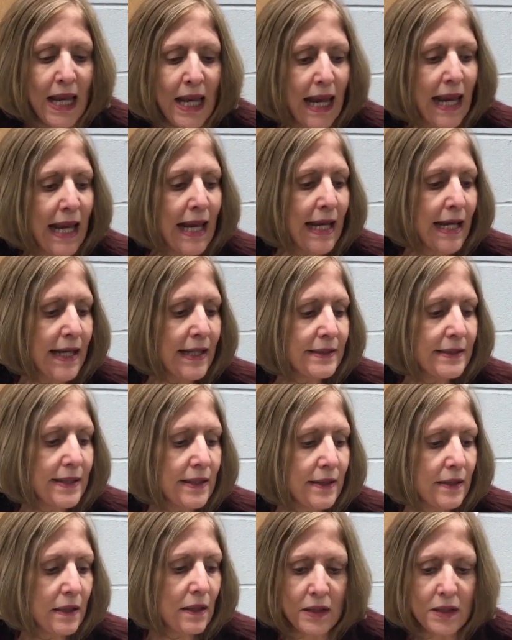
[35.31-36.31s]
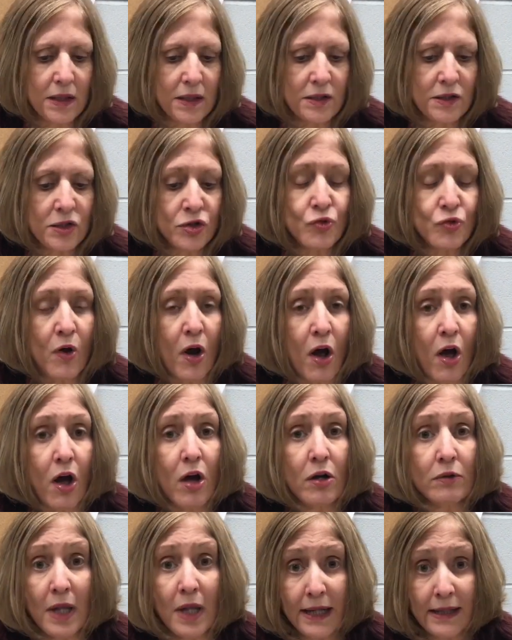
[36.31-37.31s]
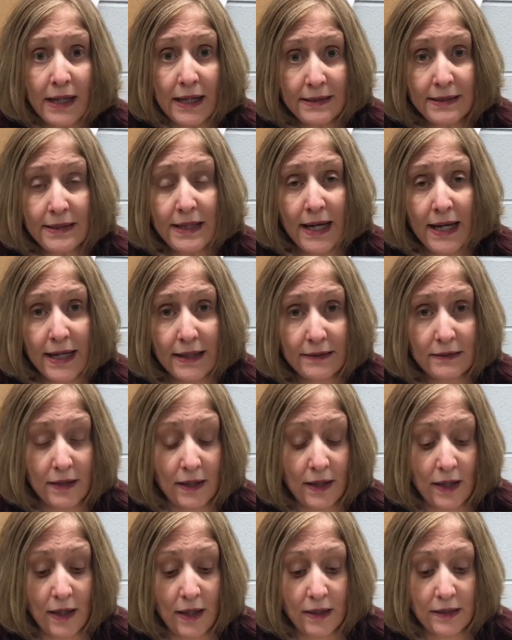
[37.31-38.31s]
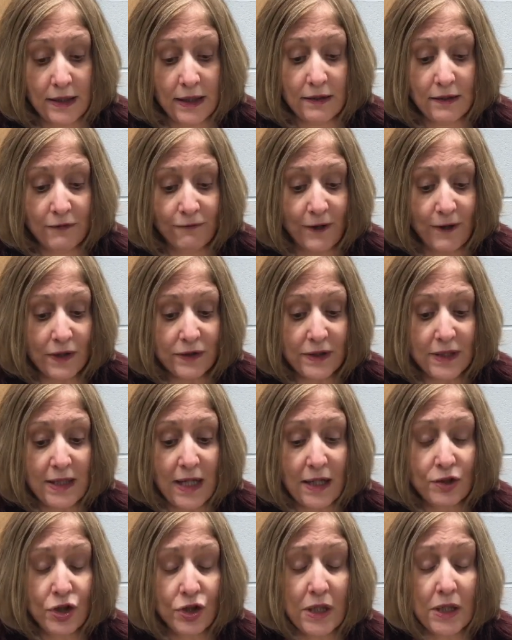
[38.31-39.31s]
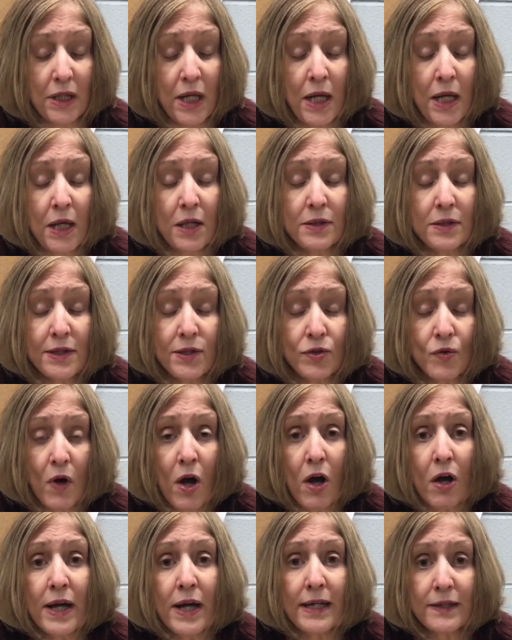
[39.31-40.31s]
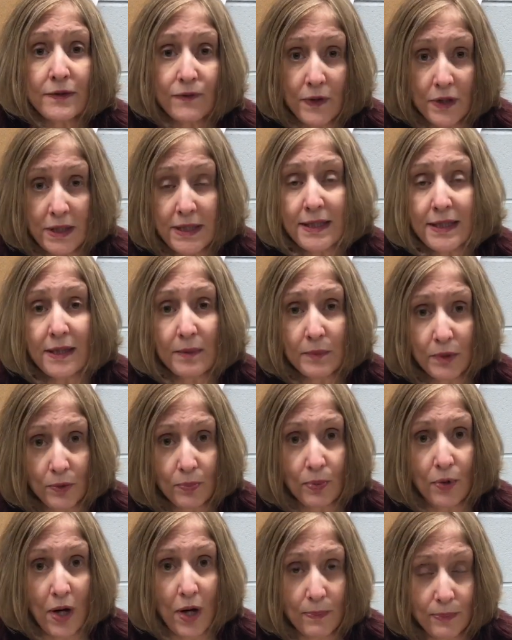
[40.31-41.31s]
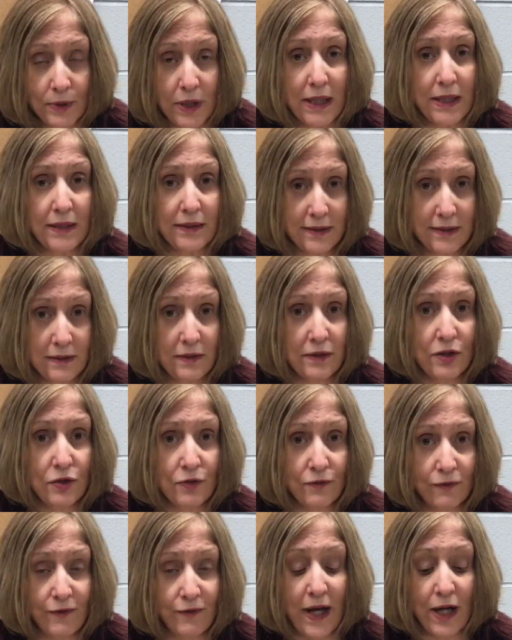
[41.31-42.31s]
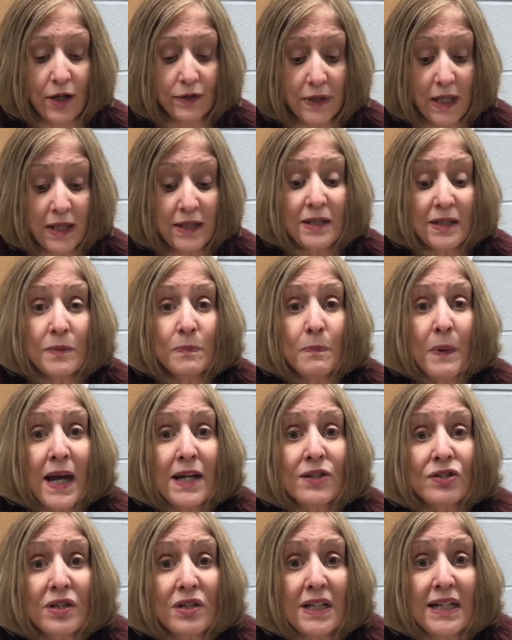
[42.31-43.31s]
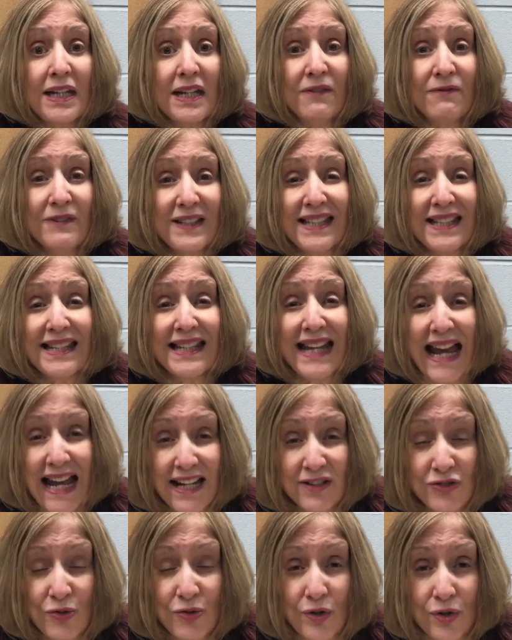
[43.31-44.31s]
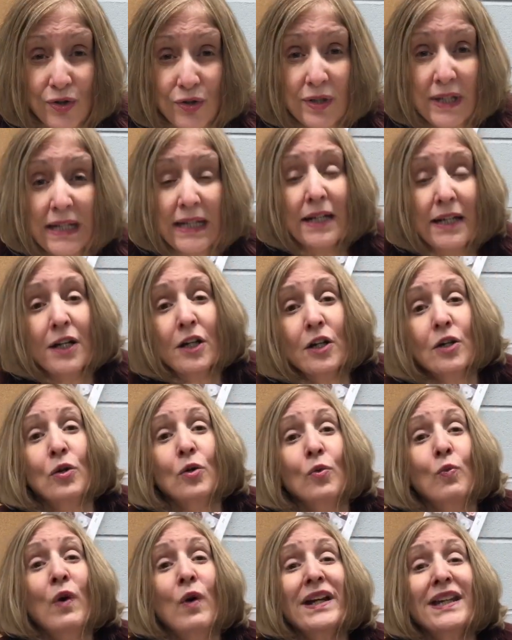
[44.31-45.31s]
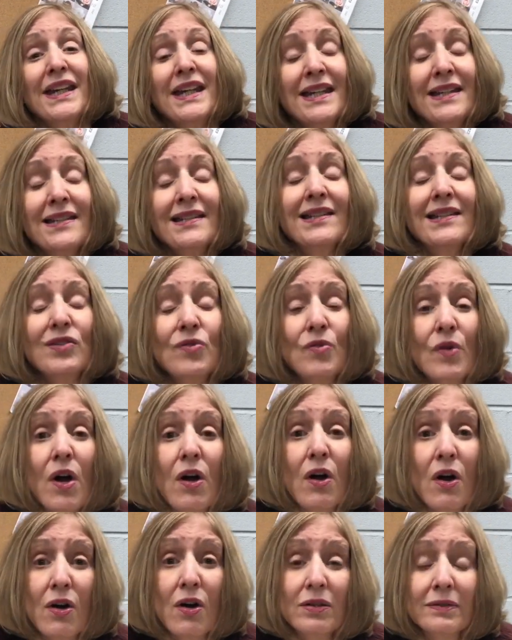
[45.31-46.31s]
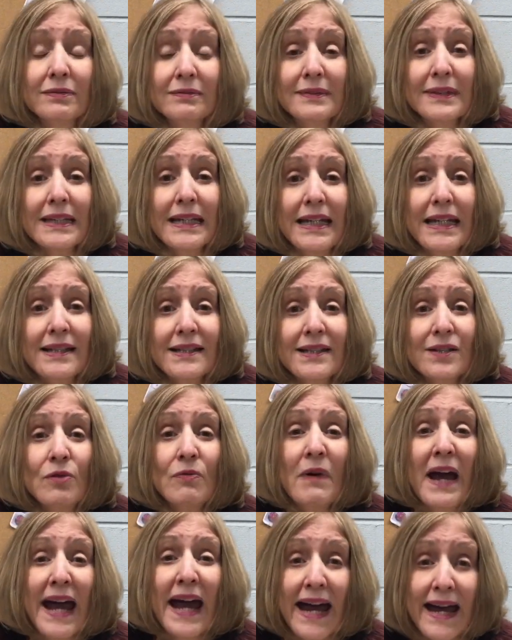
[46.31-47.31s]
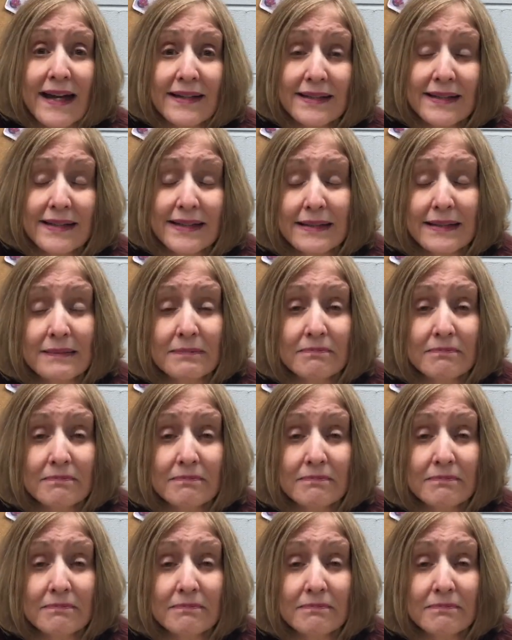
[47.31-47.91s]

And straw, like I said uh, in the felt session, straw has very similar properties to felt, especially if it's natural. What is straw? It's grass.